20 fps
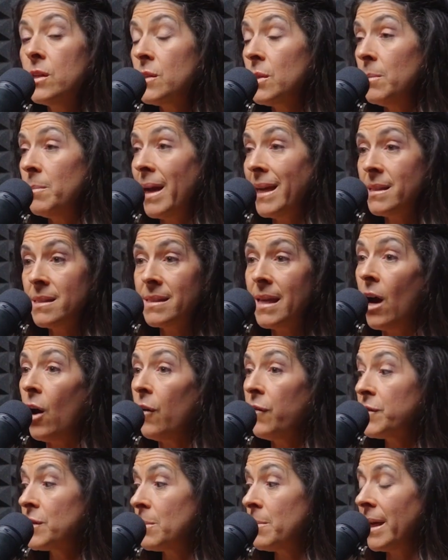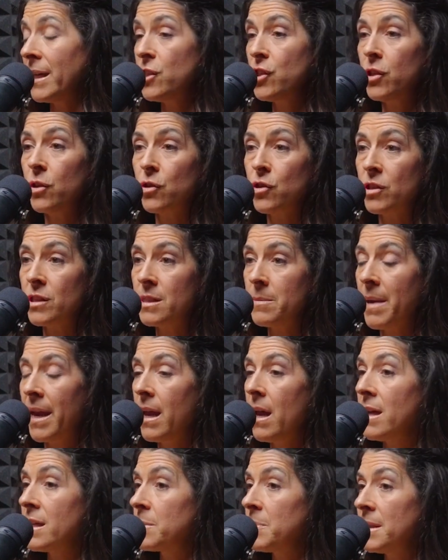to myself, to my children, to my
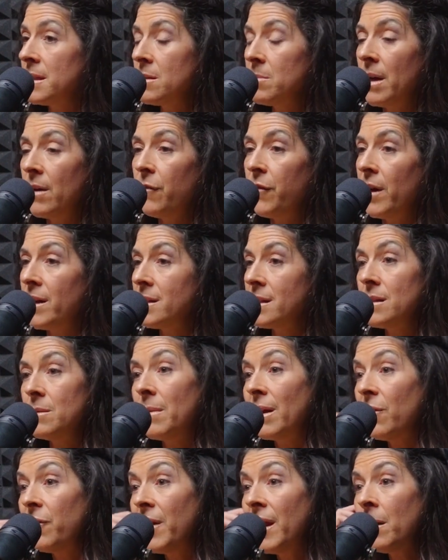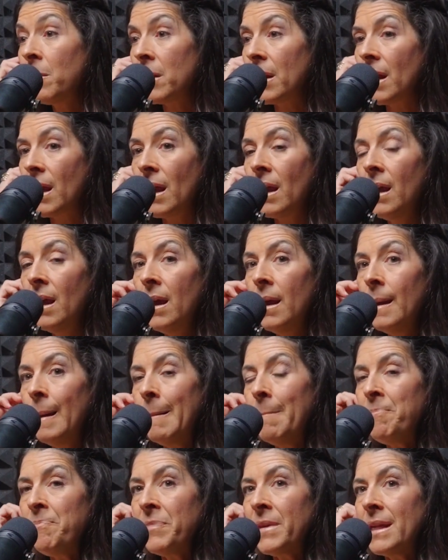husband, to my friends, to my family.
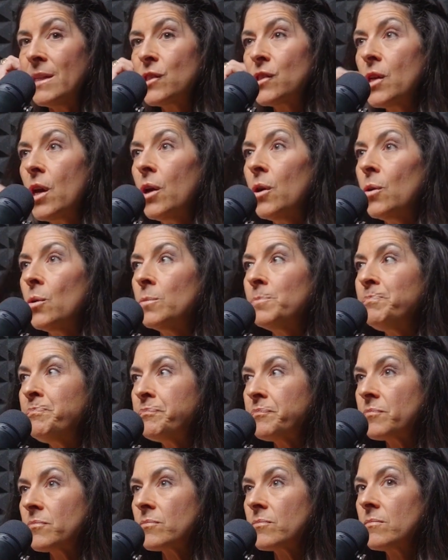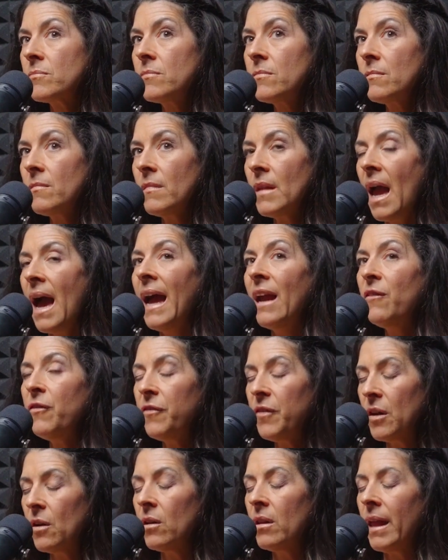So I
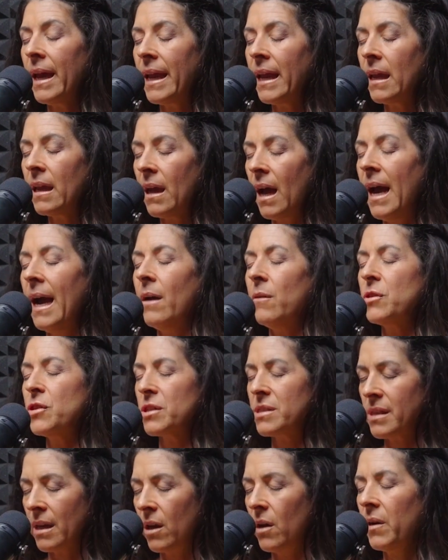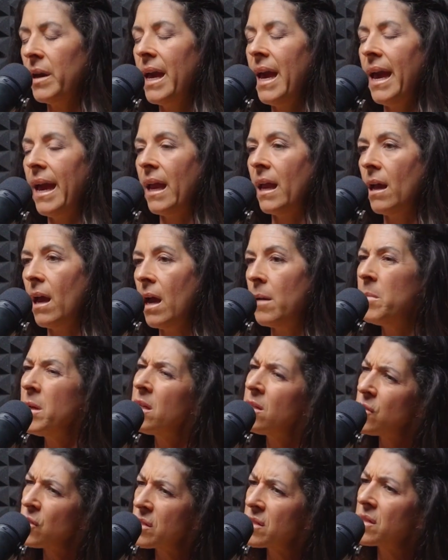feel like I was just like, okay, I'm going
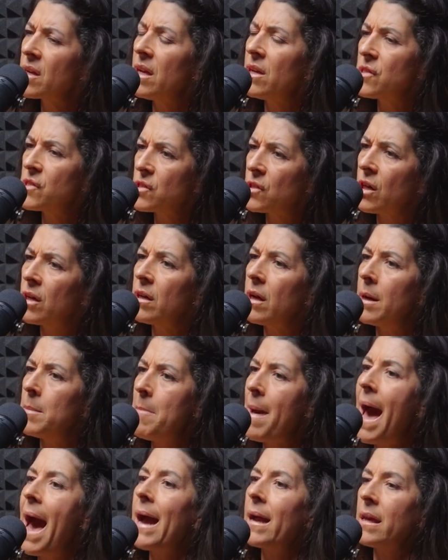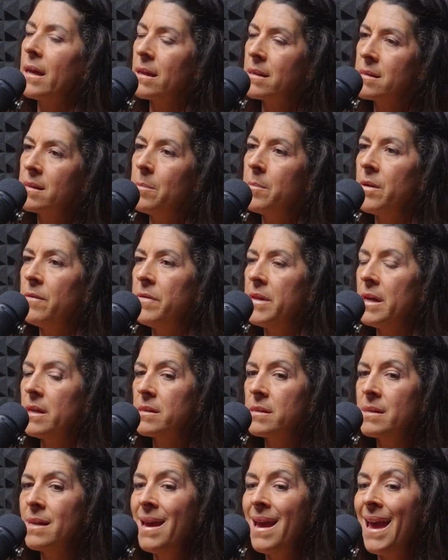to just kind of start unpacking some of
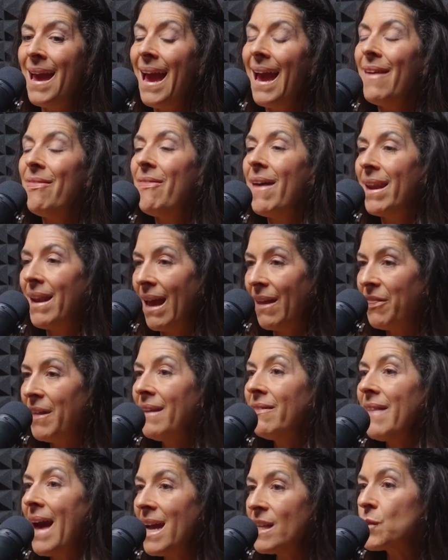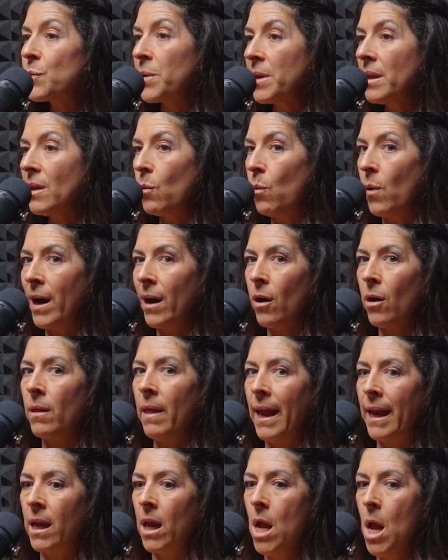this. And then I think that's really where
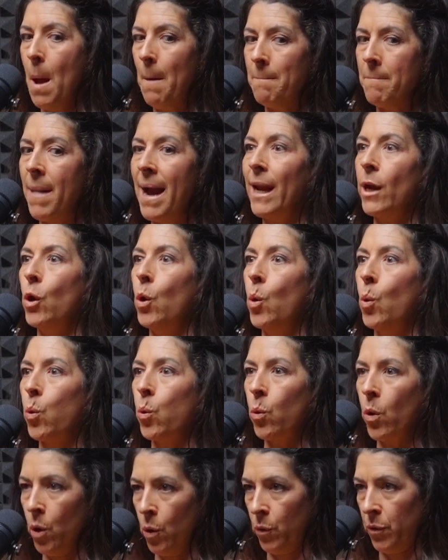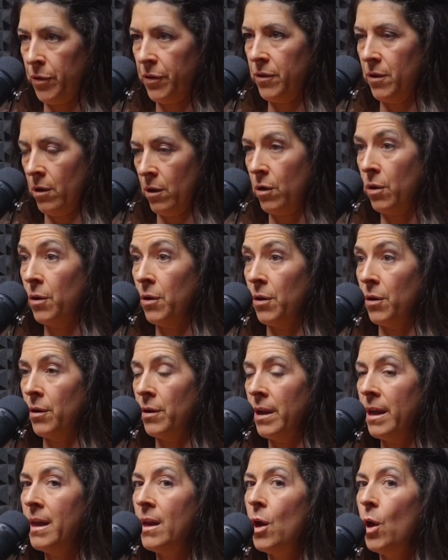like my growth occurred,